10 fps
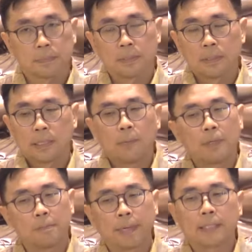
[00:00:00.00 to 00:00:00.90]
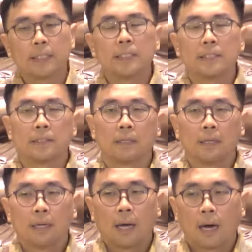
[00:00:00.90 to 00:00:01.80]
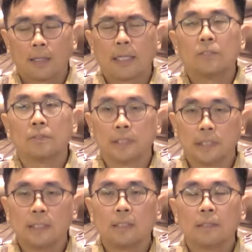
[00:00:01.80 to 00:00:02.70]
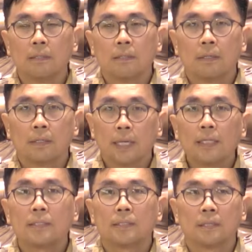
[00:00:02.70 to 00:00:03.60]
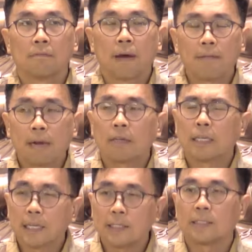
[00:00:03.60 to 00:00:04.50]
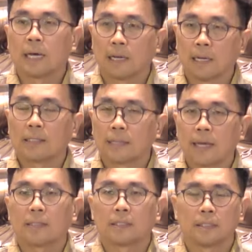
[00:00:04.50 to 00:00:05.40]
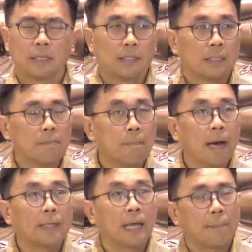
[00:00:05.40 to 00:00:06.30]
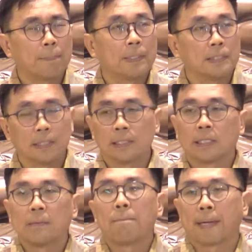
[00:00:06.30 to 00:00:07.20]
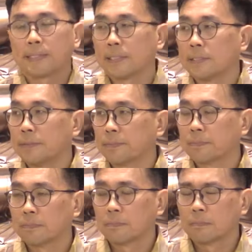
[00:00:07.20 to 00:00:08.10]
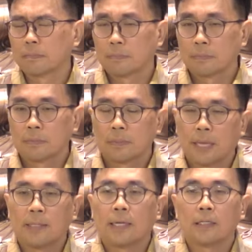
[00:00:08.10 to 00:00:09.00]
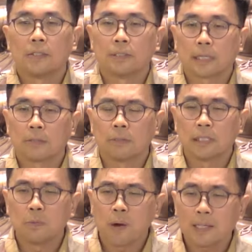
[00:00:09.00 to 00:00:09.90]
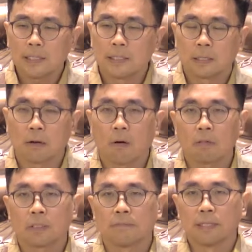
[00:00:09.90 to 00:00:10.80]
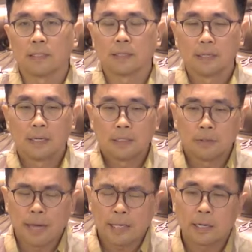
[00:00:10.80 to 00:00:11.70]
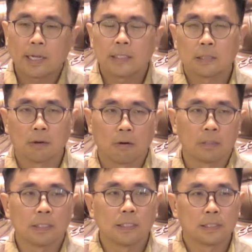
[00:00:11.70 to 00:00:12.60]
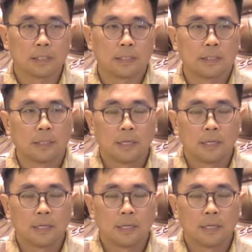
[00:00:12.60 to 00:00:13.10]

Then when you practice, then you see, yes, 5 aggregates are like that. The mind happens in a certain pattern. And then you start to see what is the cause of it. You analyze the causes.